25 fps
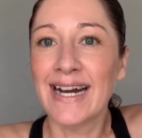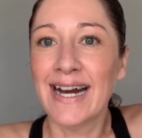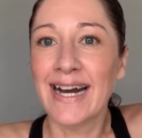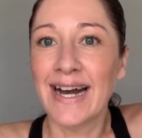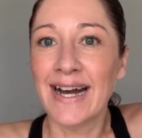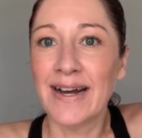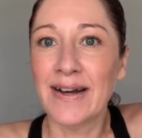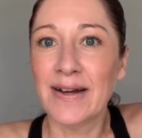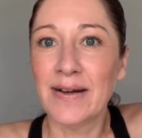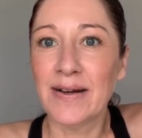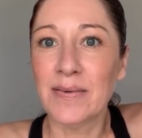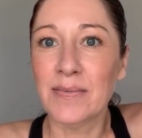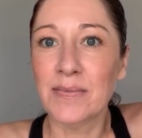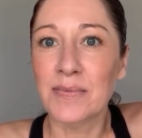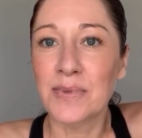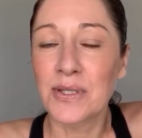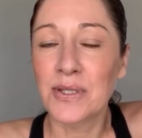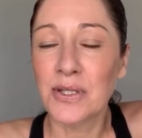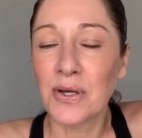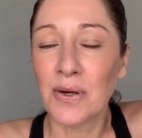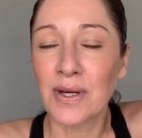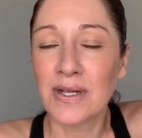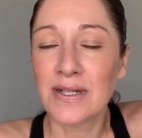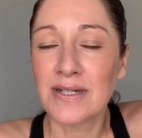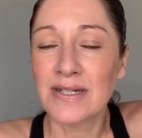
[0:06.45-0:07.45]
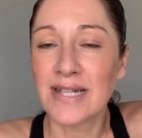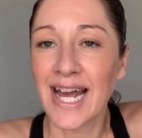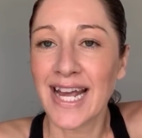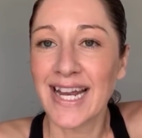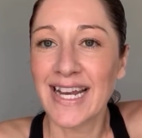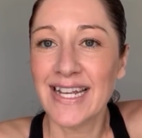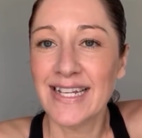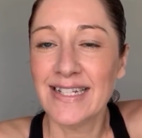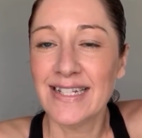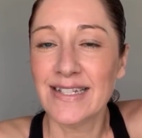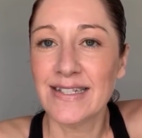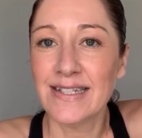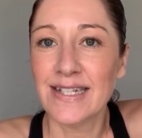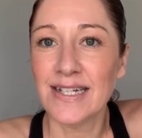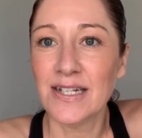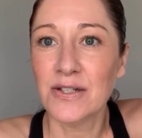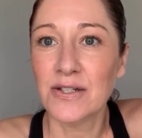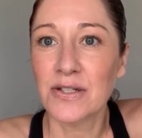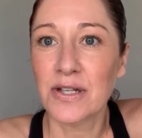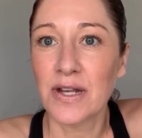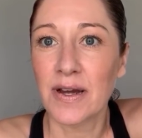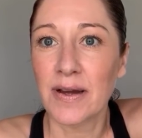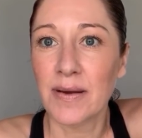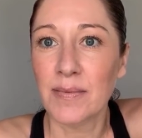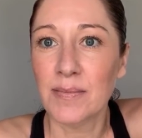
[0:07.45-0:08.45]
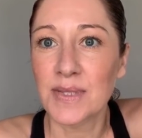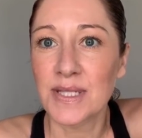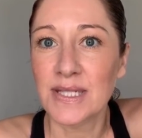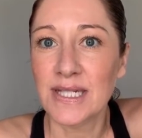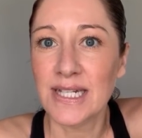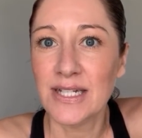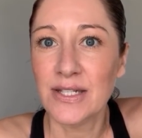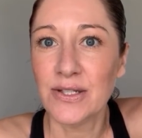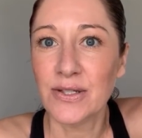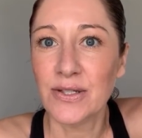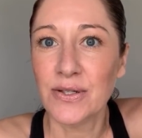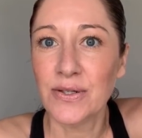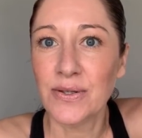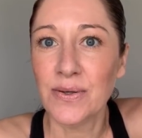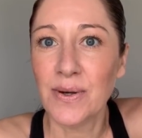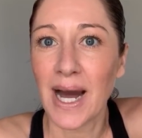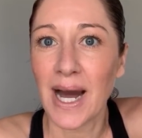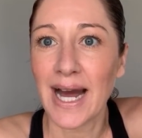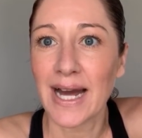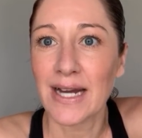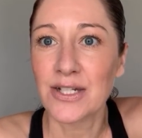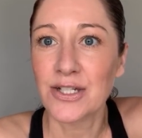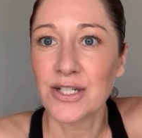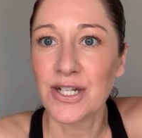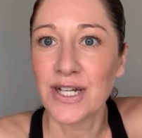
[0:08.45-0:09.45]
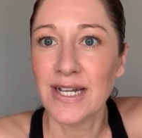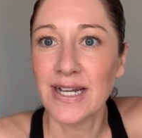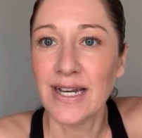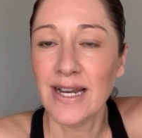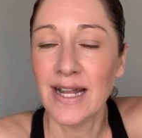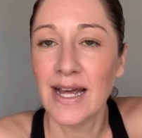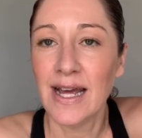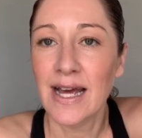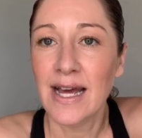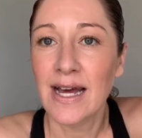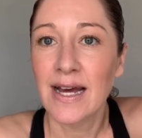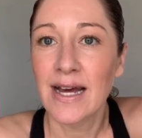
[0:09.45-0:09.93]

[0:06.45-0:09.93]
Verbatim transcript: I'm um, so excited to teach some C2 action,